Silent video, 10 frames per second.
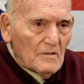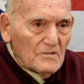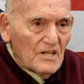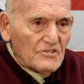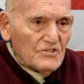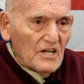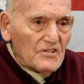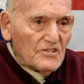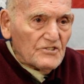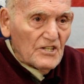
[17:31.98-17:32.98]
But then she had
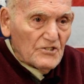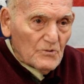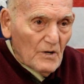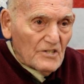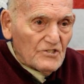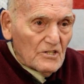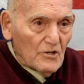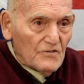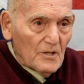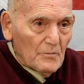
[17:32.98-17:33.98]
that station wagon, she
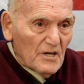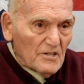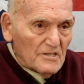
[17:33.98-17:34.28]
loved that better.